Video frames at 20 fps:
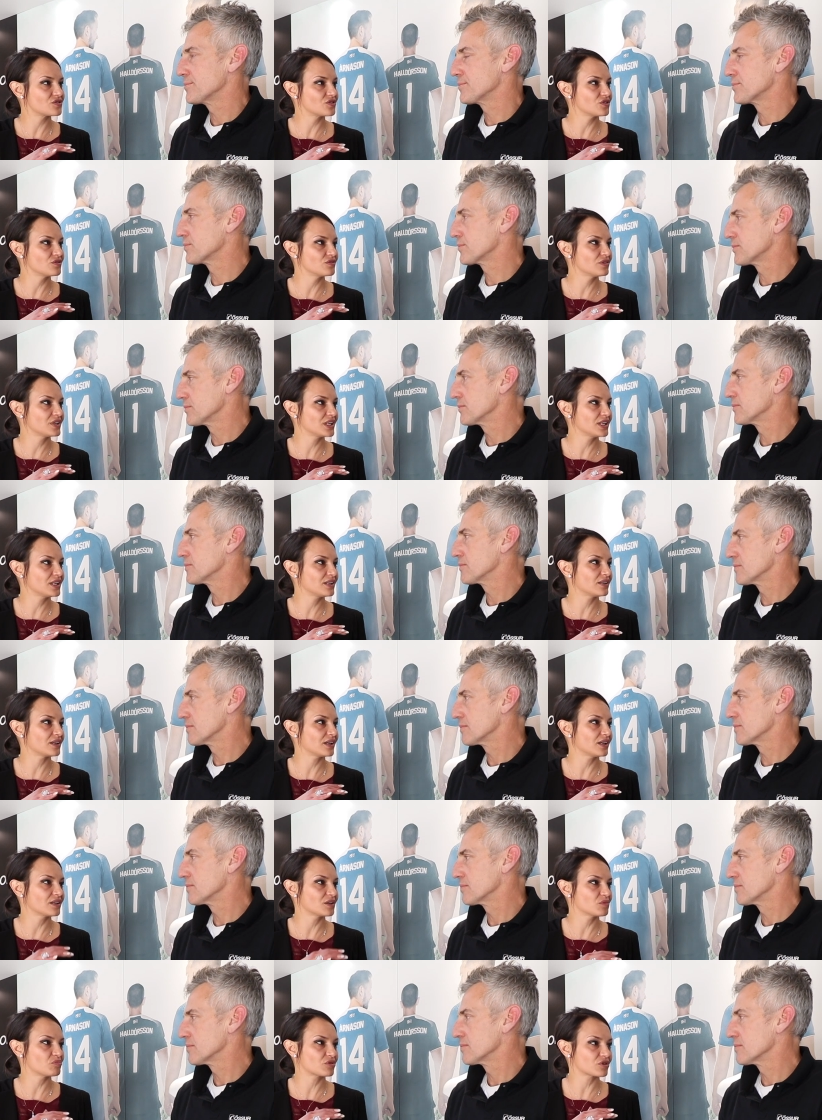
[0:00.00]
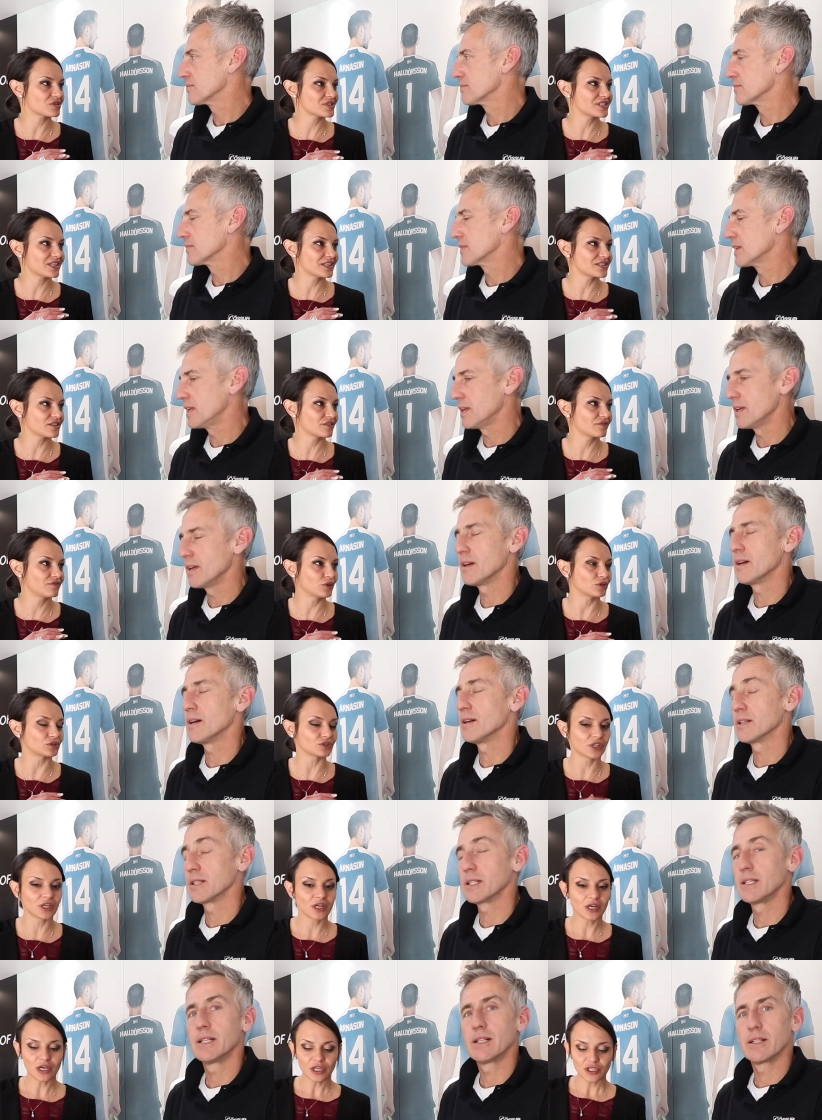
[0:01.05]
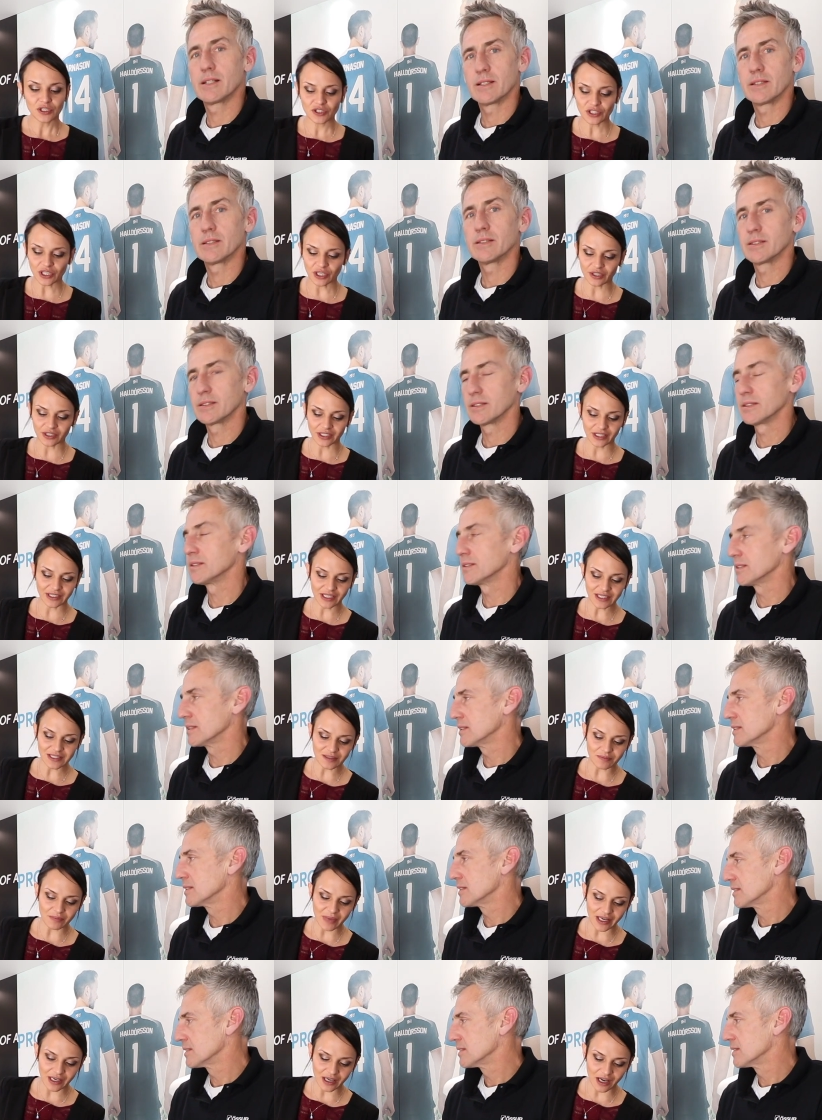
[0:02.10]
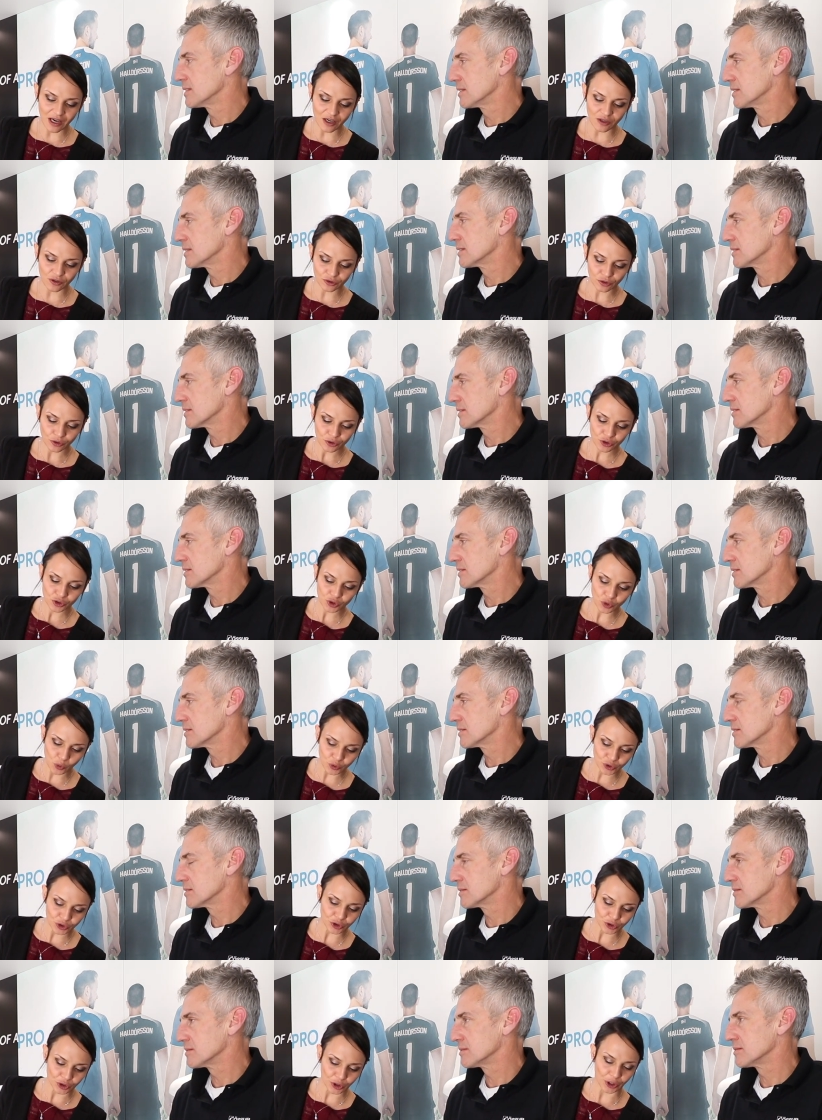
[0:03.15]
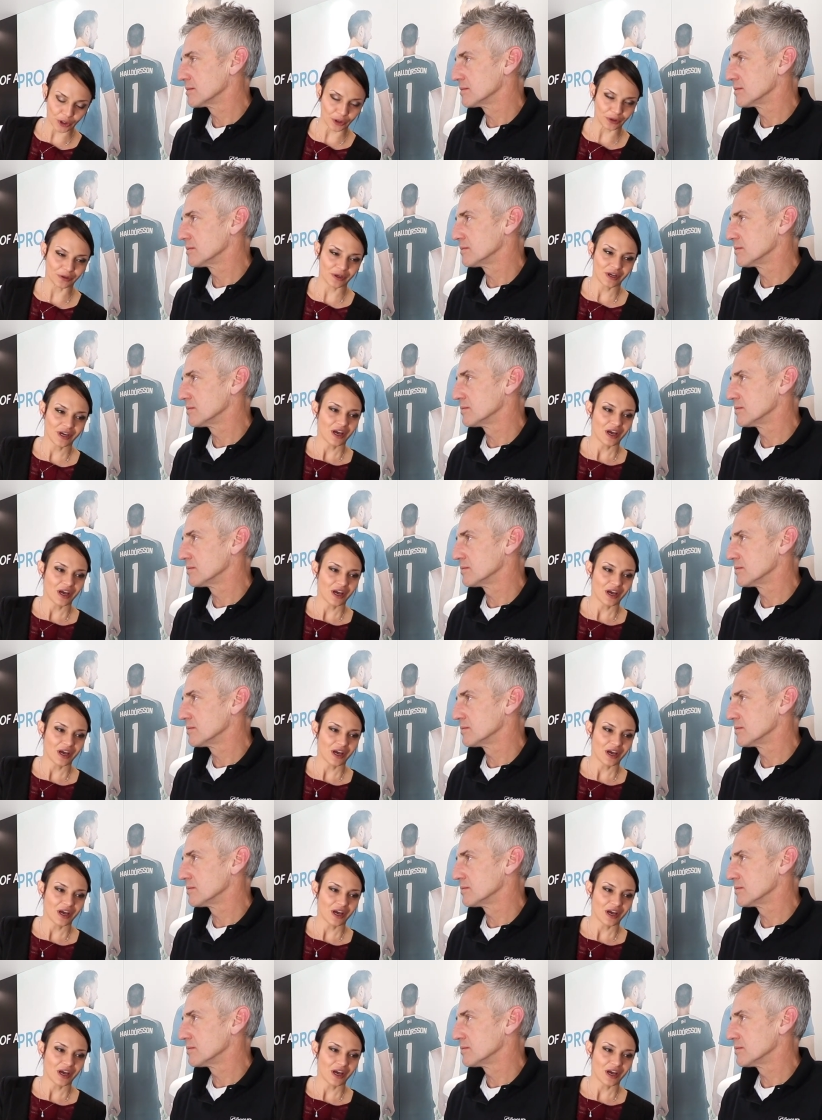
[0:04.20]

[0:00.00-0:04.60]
Speaker 1: do you need in a prosthetic yeah, foot? Yeah. So that it doesn't matter how short you go